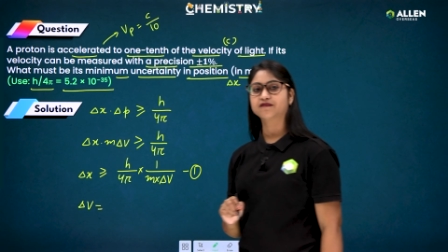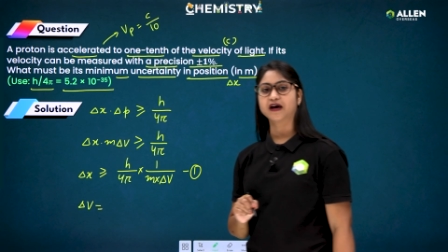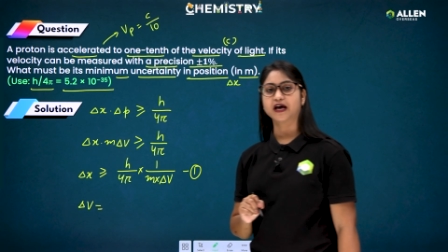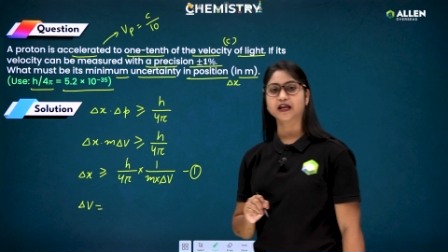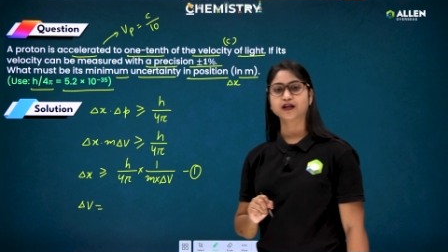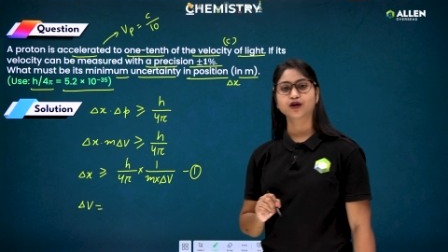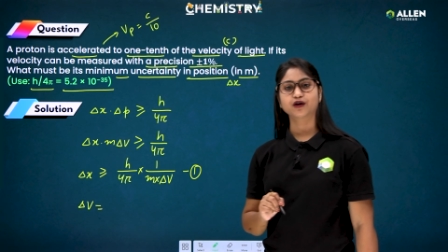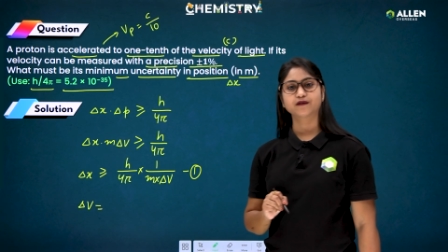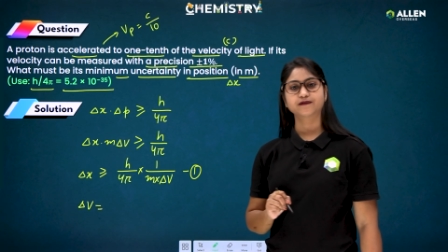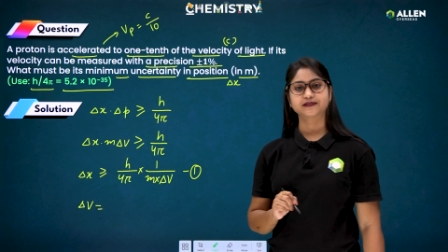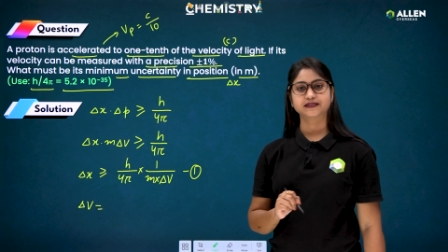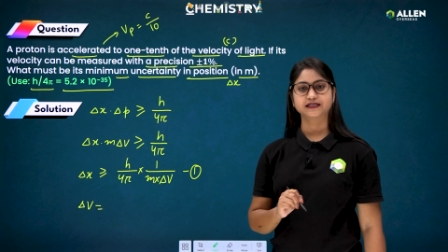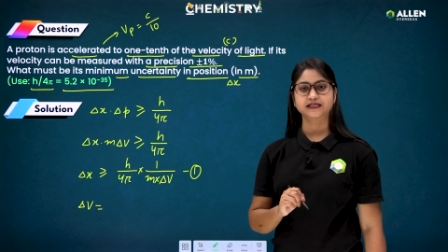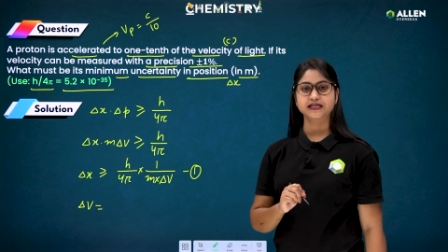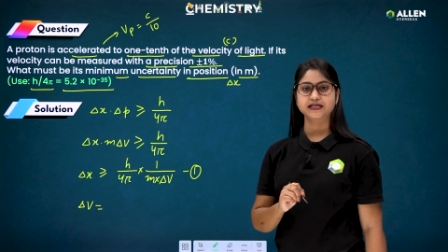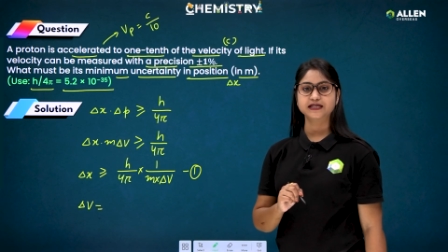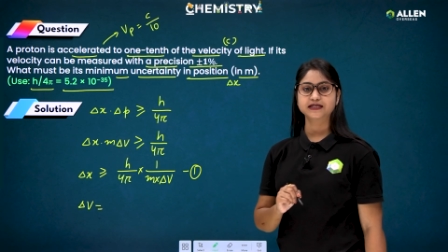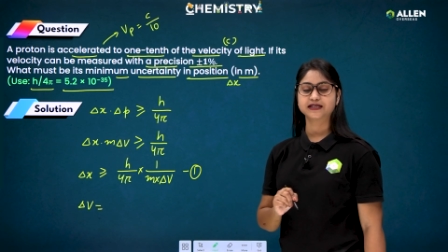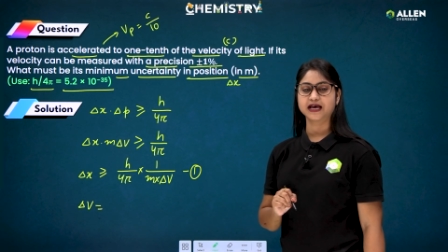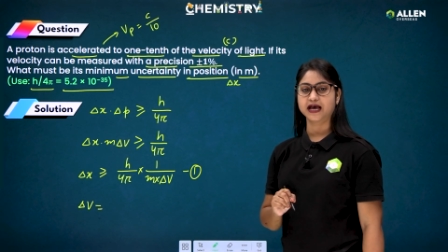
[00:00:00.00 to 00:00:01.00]
value of
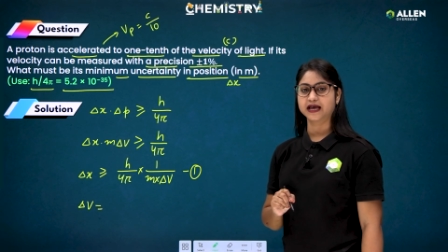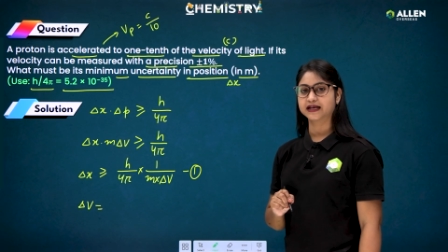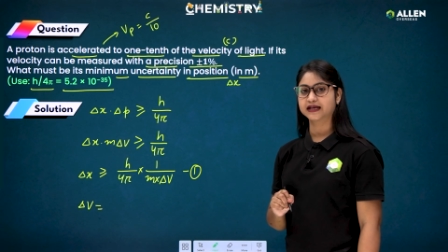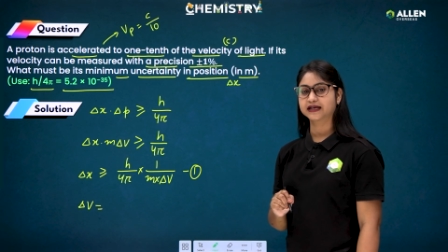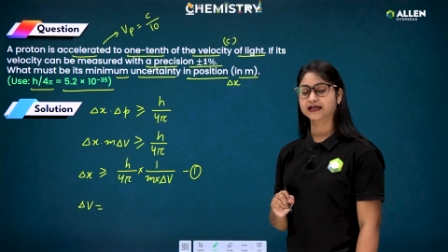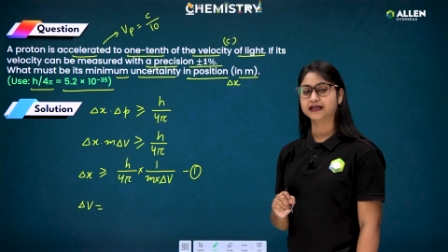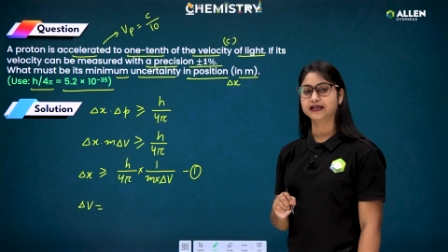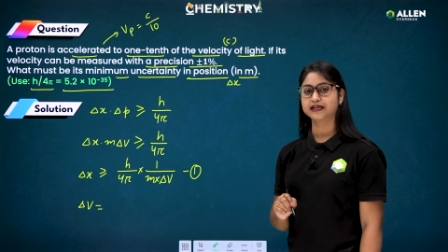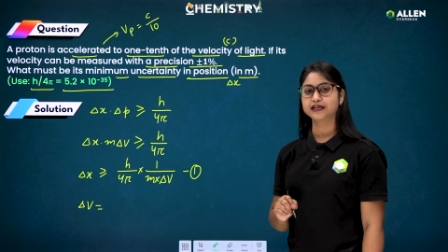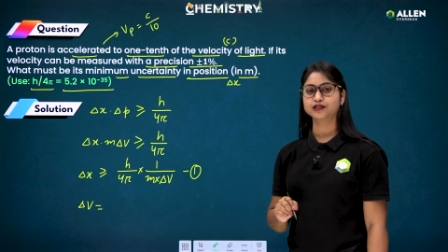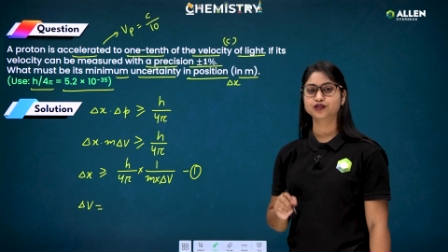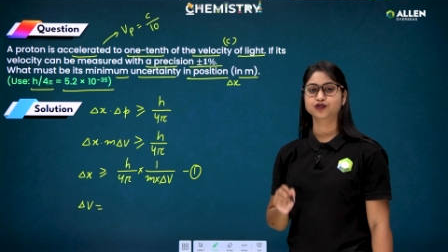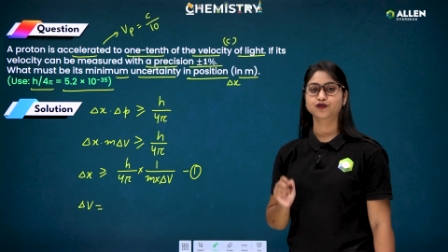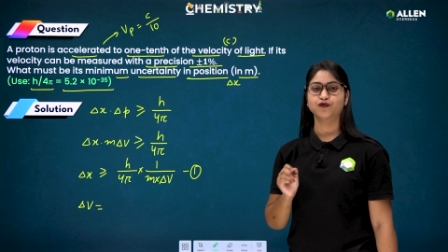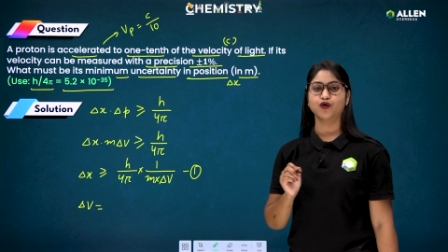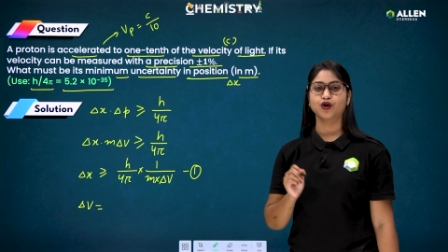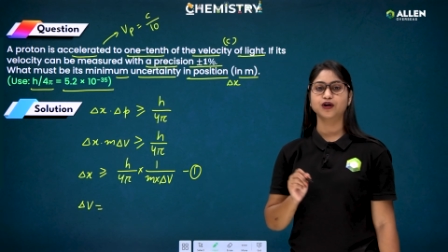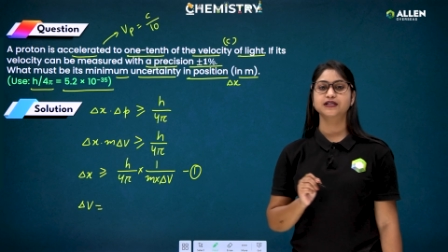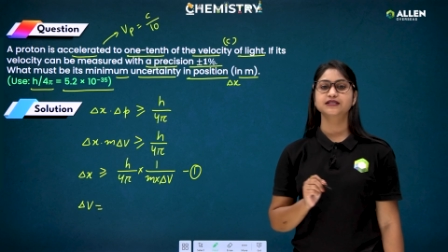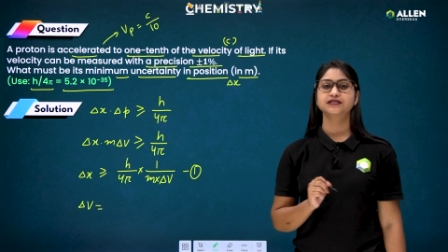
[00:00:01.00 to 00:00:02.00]
c directly. So,
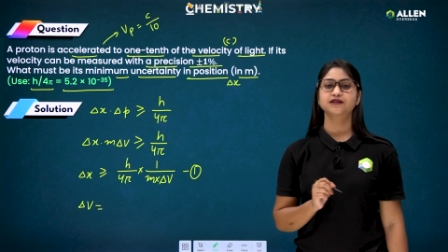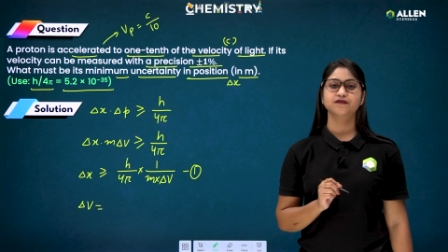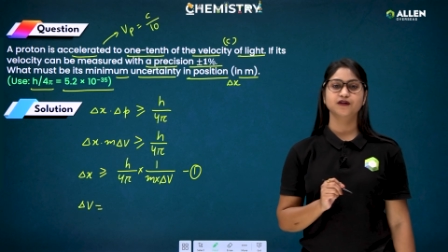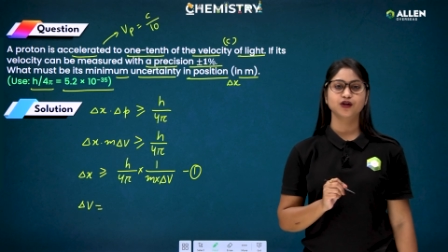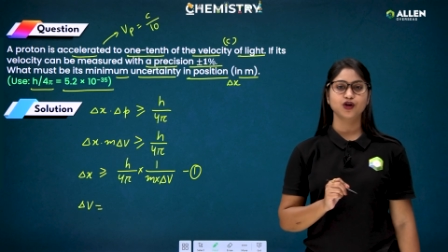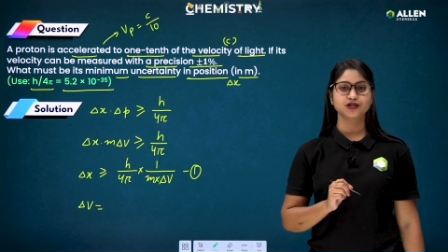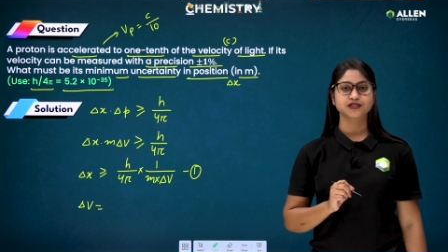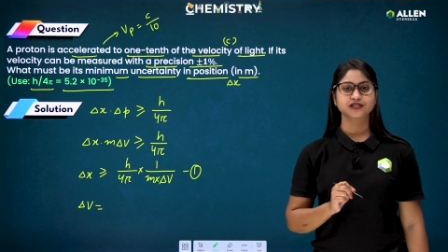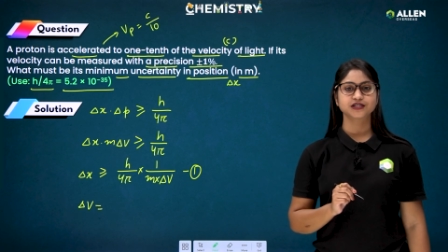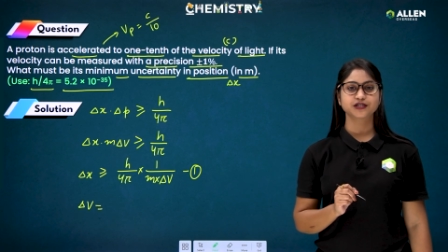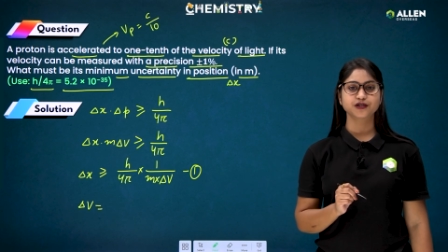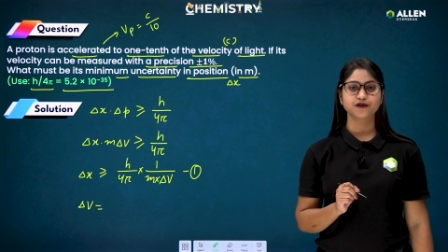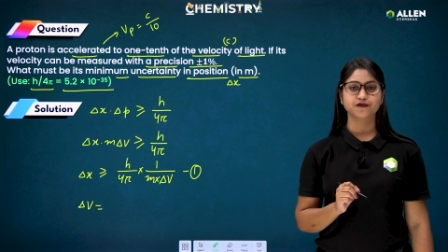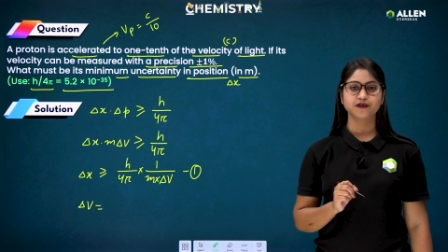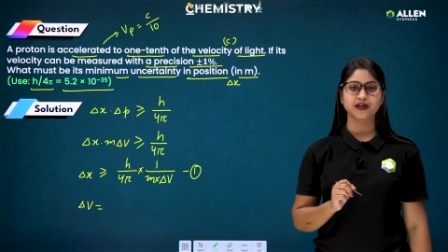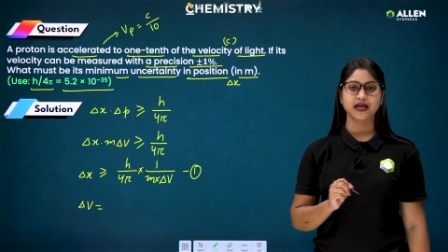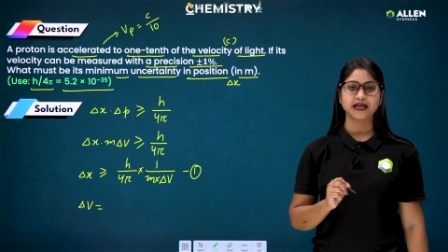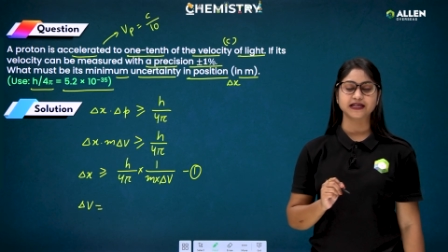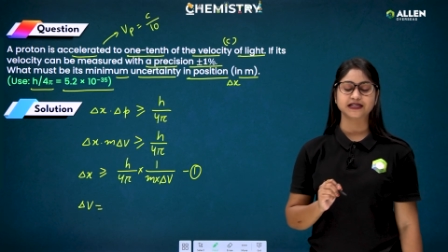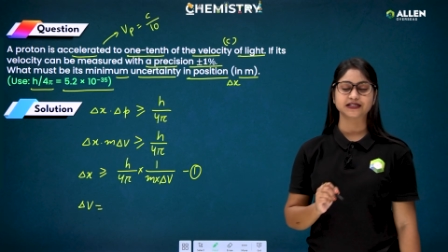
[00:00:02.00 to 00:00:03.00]
what is the velocity of
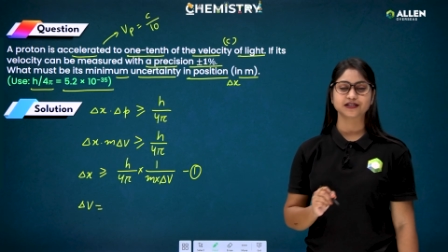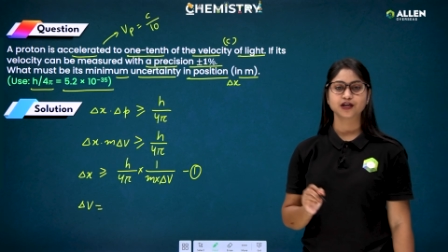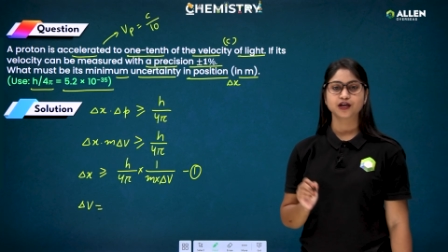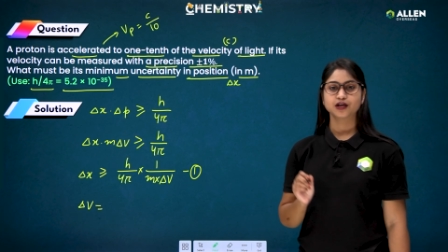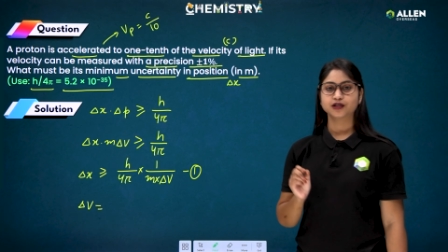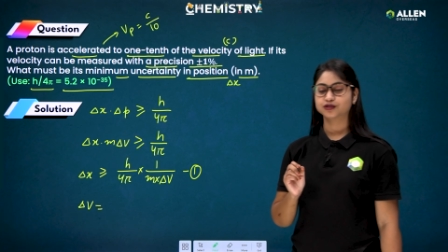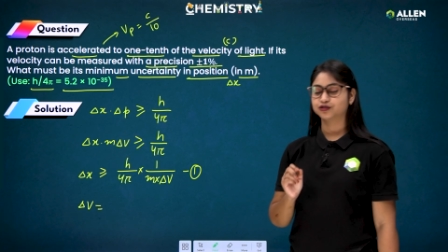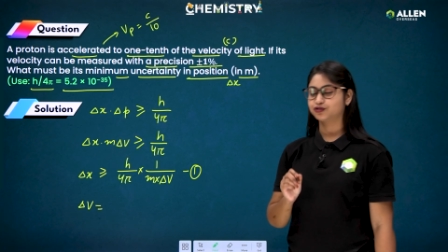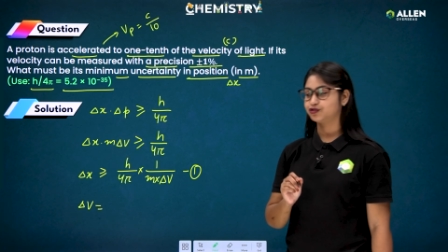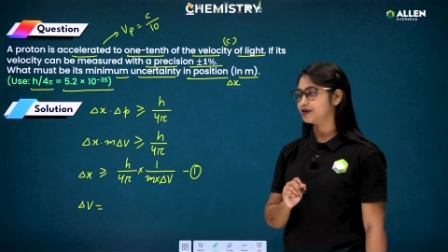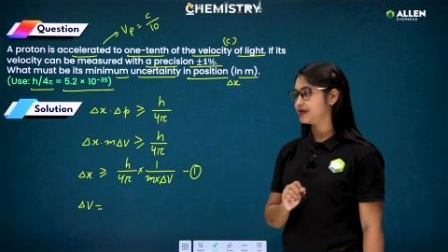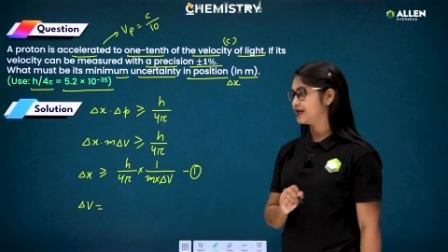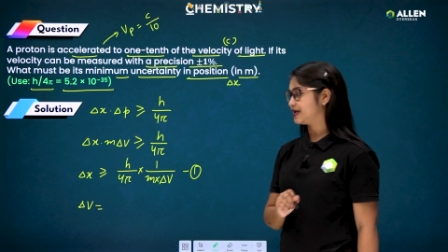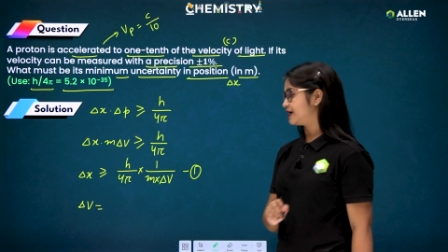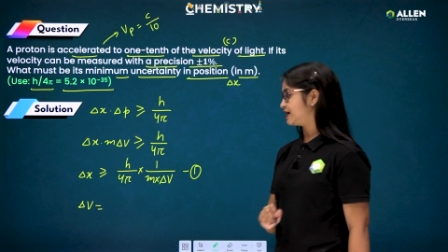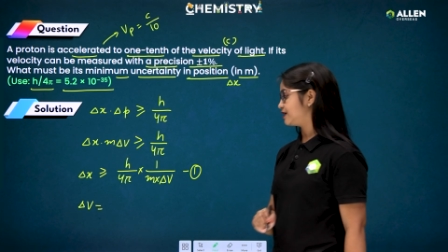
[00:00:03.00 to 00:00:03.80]
light? 3